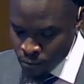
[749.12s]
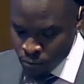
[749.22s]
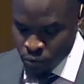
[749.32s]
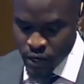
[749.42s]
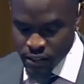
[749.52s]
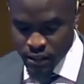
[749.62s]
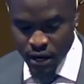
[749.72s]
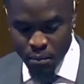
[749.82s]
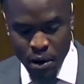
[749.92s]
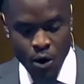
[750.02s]
When I think
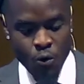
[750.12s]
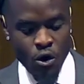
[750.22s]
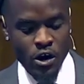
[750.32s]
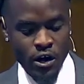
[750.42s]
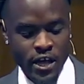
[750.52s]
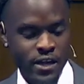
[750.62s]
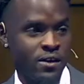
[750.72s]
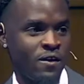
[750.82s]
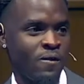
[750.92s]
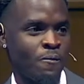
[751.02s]
about work and
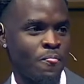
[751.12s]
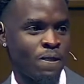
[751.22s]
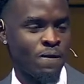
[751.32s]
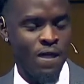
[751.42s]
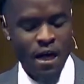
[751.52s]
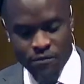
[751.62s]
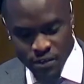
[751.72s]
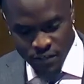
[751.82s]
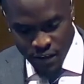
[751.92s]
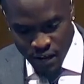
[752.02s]

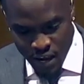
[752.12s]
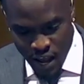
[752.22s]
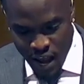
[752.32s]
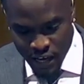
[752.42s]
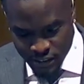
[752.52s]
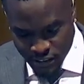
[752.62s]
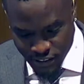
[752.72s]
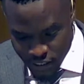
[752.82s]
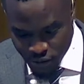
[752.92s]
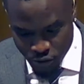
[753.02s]
everything I
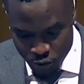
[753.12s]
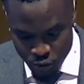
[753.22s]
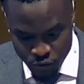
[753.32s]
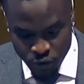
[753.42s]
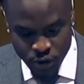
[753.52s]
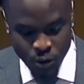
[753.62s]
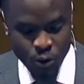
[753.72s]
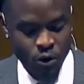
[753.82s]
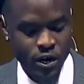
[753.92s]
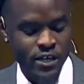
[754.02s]
seek to do for the
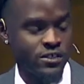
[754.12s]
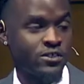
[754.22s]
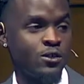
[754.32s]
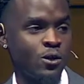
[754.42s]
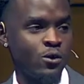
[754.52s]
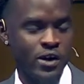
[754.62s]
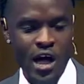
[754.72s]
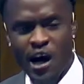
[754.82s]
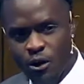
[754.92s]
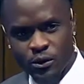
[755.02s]
Lord and His glory,
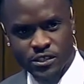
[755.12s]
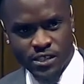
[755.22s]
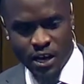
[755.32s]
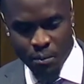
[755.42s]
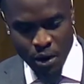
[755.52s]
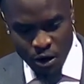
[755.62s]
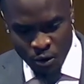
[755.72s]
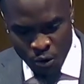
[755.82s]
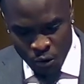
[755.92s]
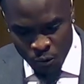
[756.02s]
I always think about